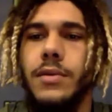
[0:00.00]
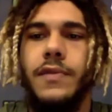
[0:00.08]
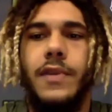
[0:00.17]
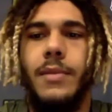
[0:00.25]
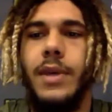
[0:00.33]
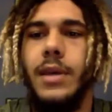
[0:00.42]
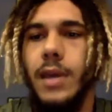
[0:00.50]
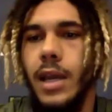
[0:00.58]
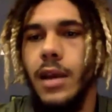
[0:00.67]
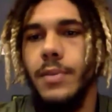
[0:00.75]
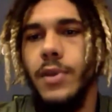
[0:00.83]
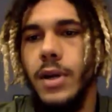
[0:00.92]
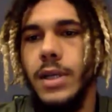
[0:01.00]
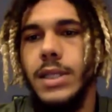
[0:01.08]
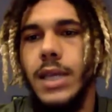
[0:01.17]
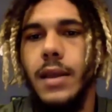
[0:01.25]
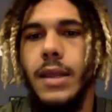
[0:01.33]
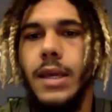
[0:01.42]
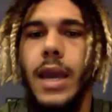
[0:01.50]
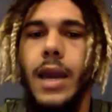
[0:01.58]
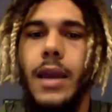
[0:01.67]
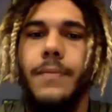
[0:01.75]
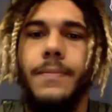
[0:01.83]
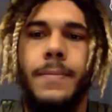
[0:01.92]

you feel me, end up throwing us out of the game.